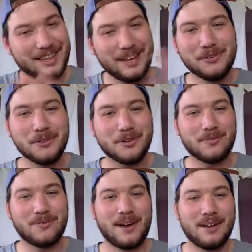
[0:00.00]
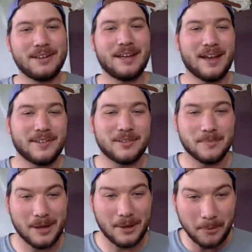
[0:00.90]
Kendricks finally has some
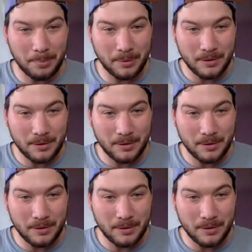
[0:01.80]
help